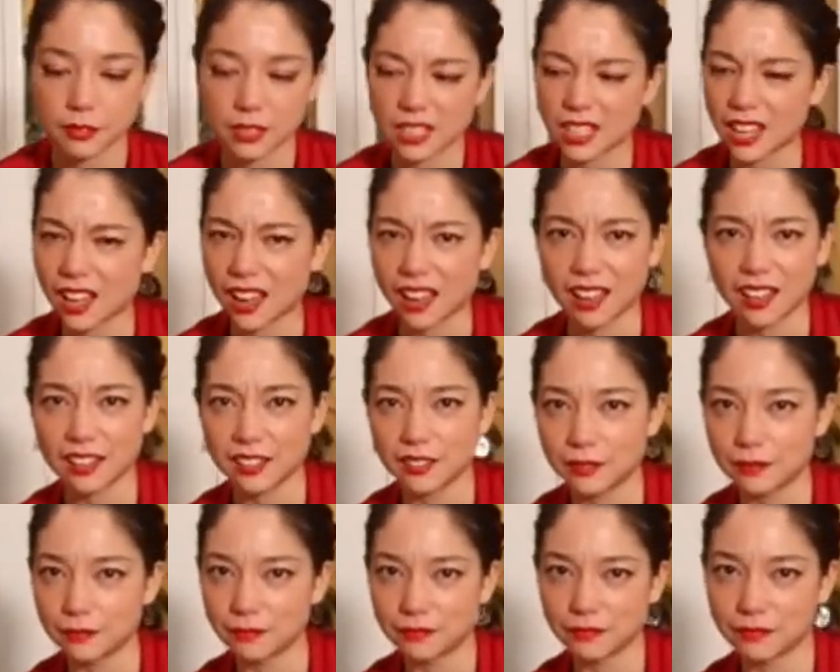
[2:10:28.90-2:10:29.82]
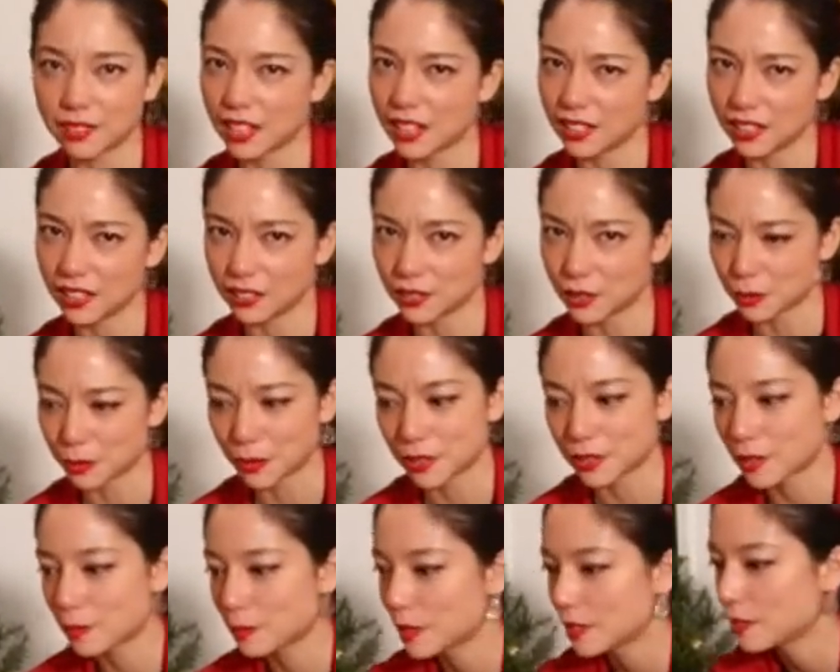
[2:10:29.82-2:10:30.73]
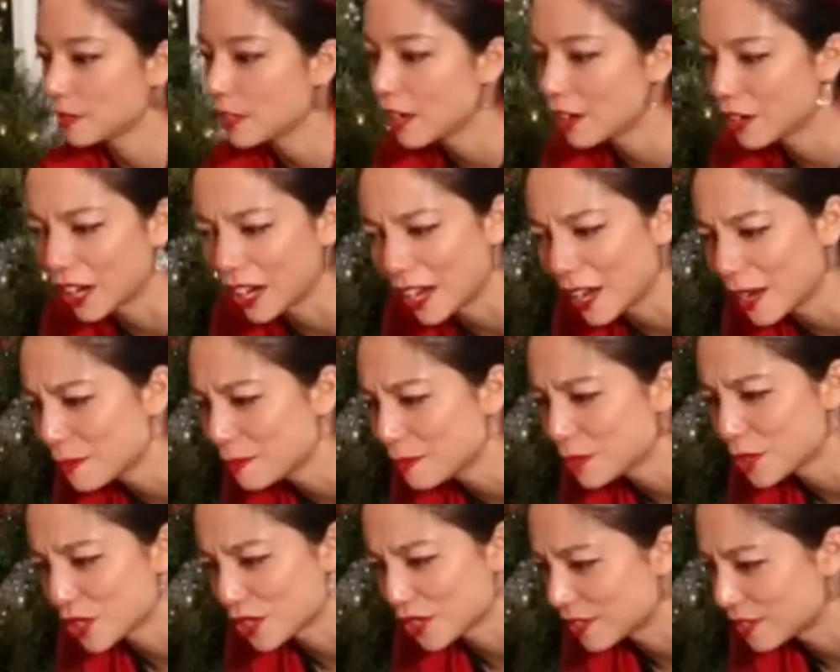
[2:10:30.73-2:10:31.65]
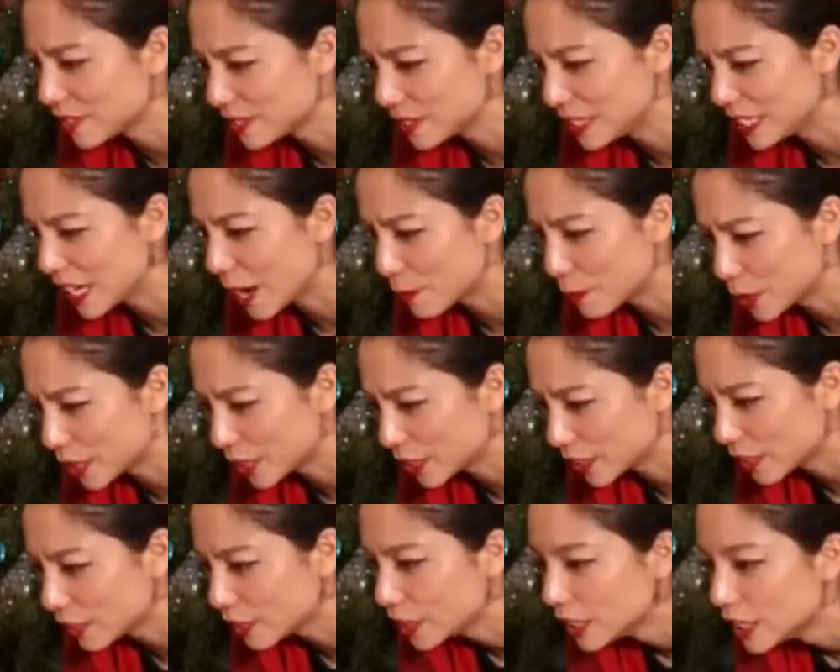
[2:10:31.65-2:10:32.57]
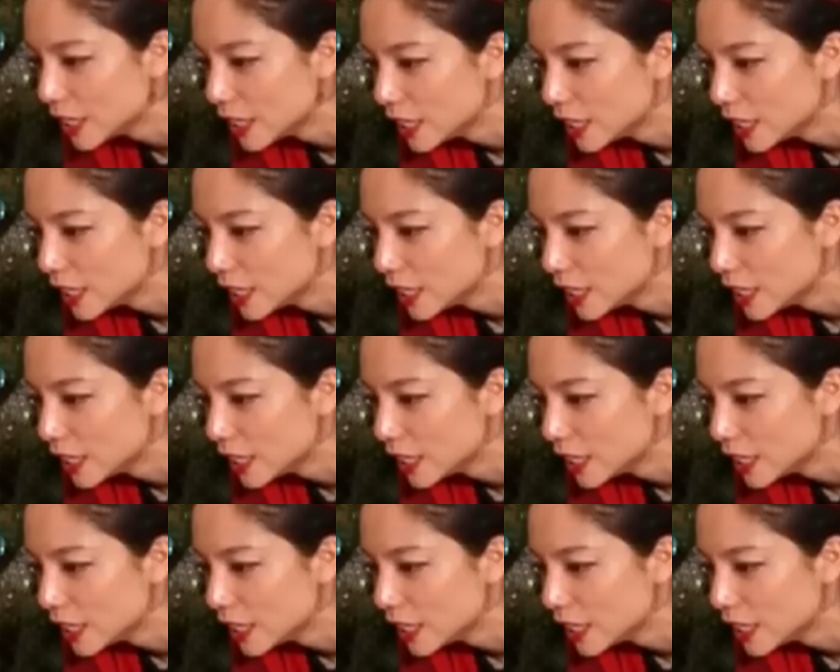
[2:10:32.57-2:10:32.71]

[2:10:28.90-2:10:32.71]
Yeah, I think super accepting. Okay, I'm just yabbering now.